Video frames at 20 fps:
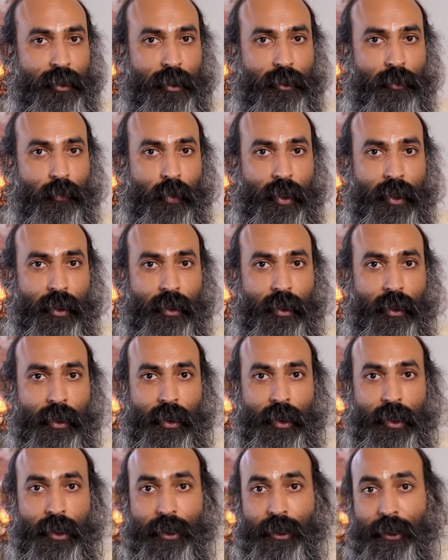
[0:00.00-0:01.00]
It will
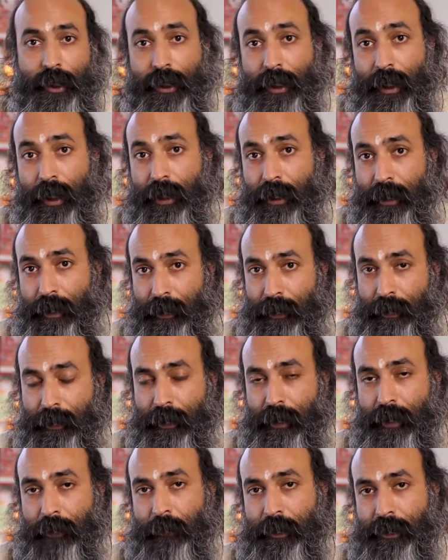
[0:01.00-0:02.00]
decay in
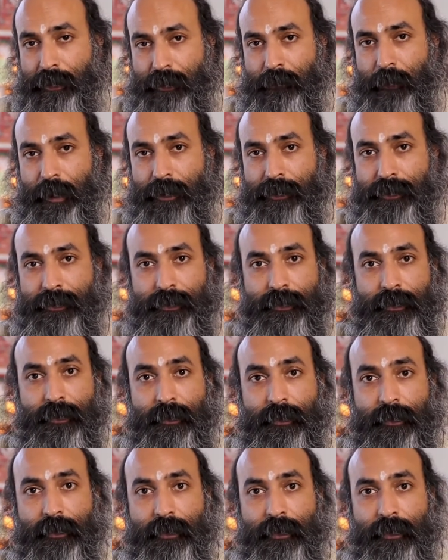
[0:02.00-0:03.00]
time and space.
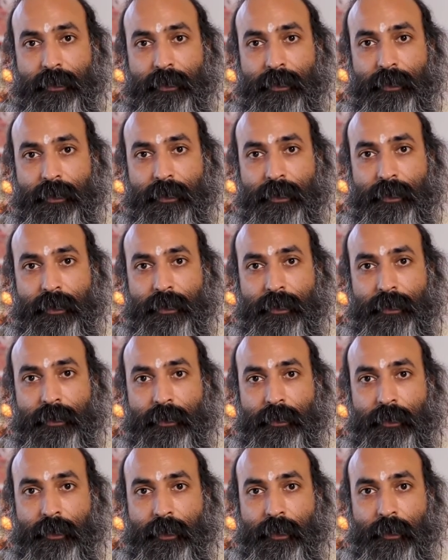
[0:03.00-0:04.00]

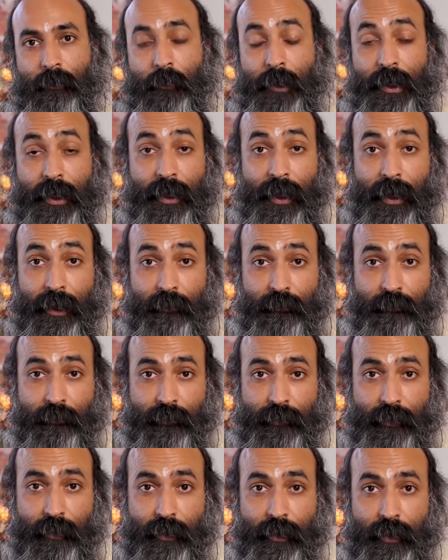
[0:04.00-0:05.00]
But
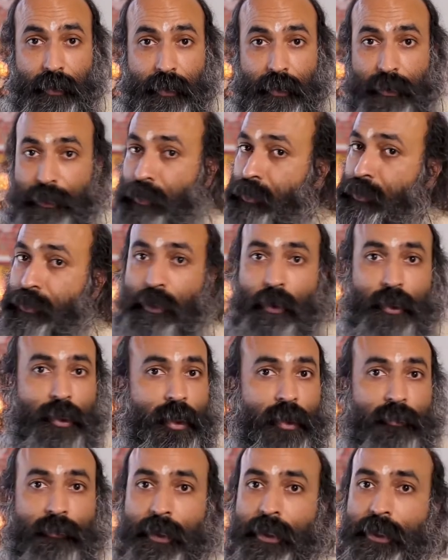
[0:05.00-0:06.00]
life does not
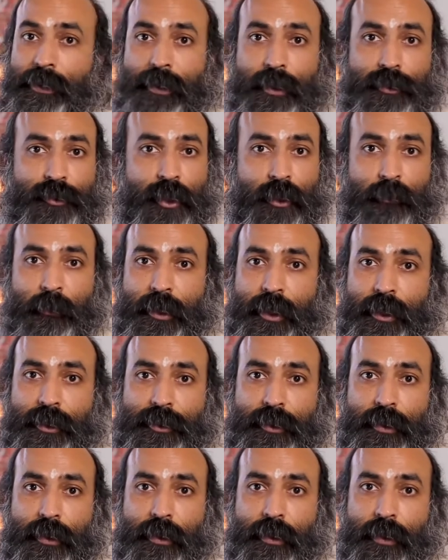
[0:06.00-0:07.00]
have any such
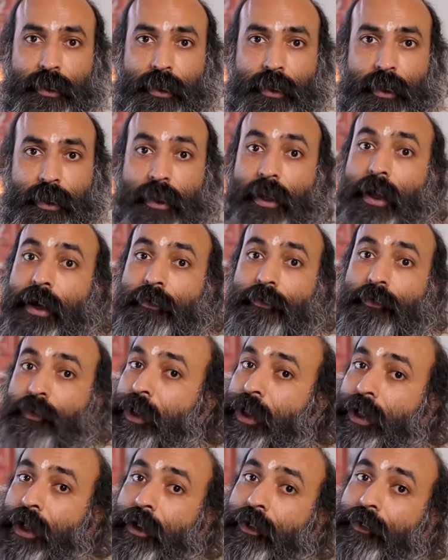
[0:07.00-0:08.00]
limitation. Life
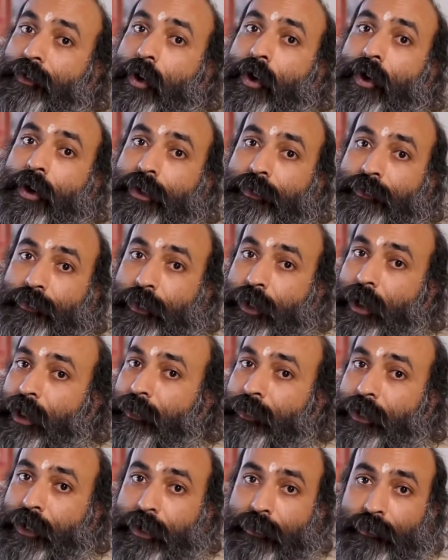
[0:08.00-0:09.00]
will live on
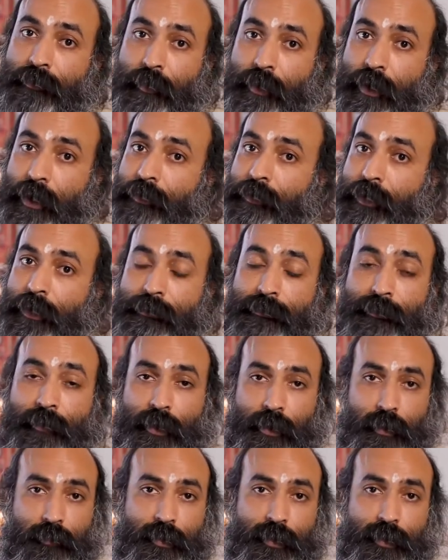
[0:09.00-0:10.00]
forever, forever,
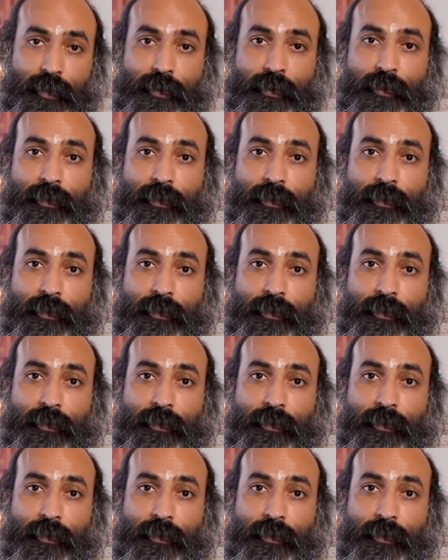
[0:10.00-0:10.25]
forever.